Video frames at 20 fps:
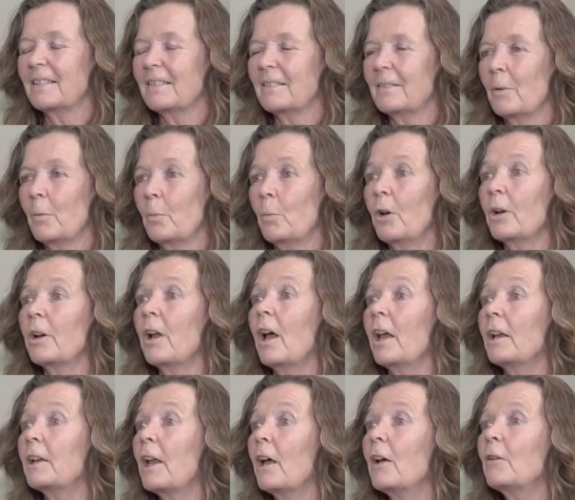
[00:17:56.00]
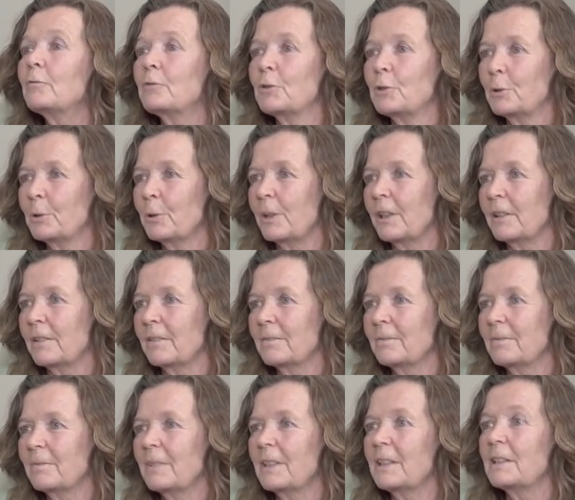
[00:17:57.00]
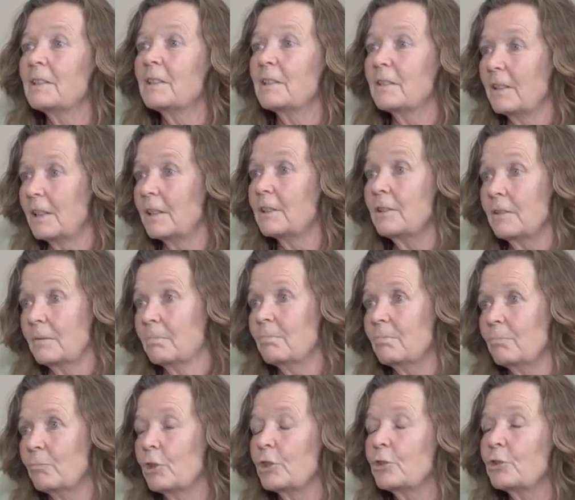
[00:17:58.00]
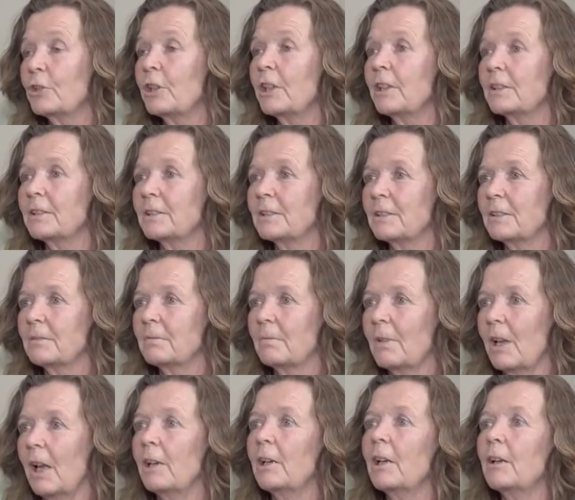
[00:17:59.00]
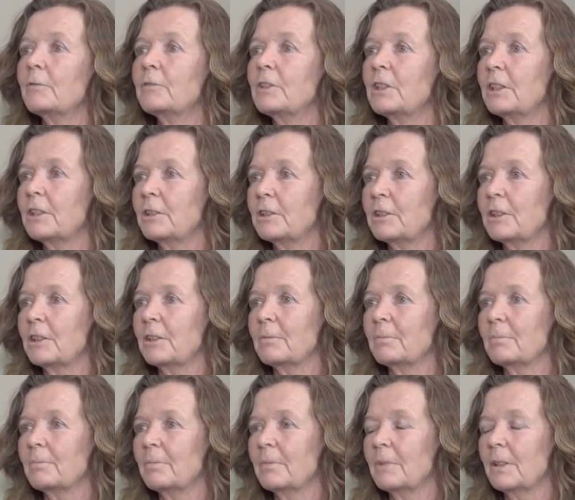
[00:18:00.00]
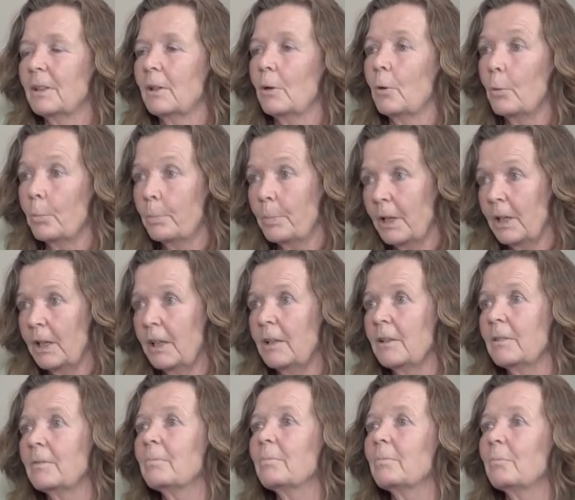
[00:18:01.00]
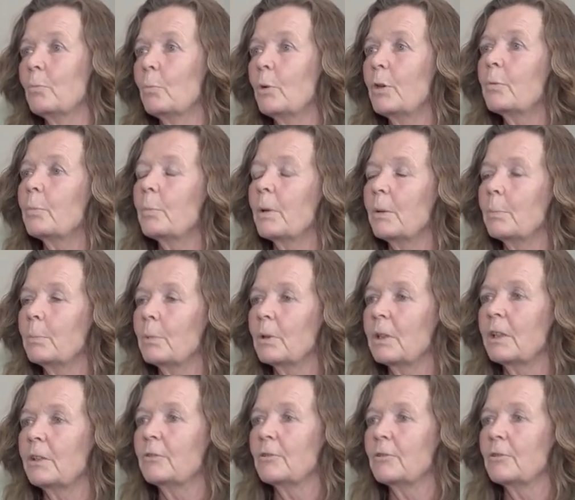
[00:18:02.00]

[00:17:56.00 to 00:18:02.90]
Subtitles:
what I love doing is retreats. I love teaching or being with people in